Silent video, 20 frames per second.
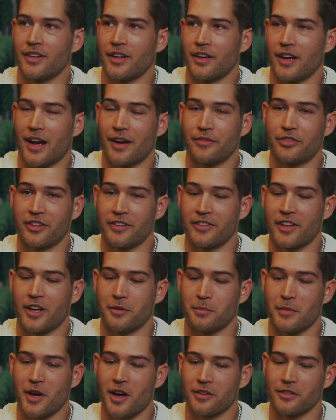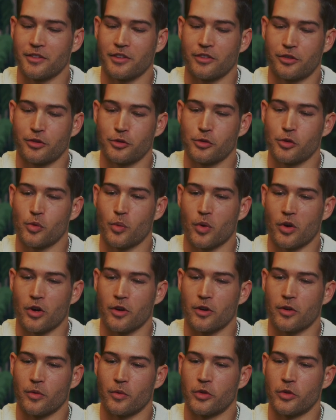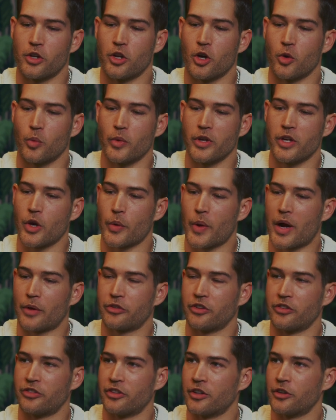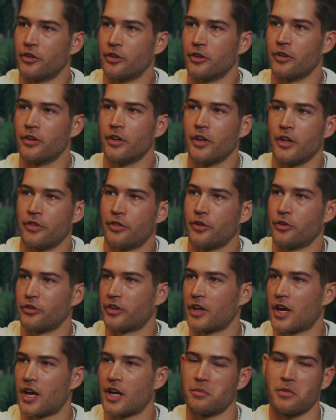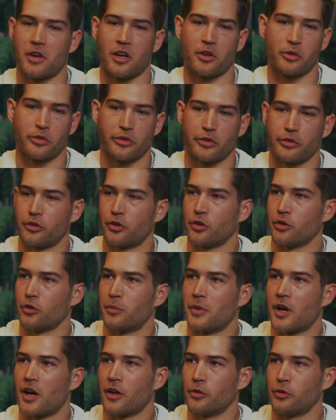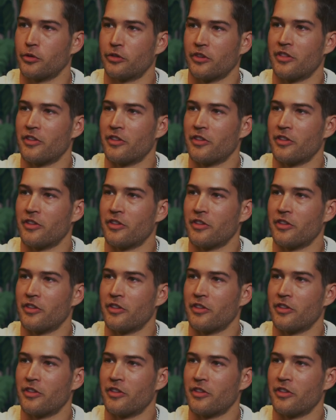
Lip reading: seen that. I've seen that in modeling too, where you know we go out to dinner. There's guy models, there's girl models,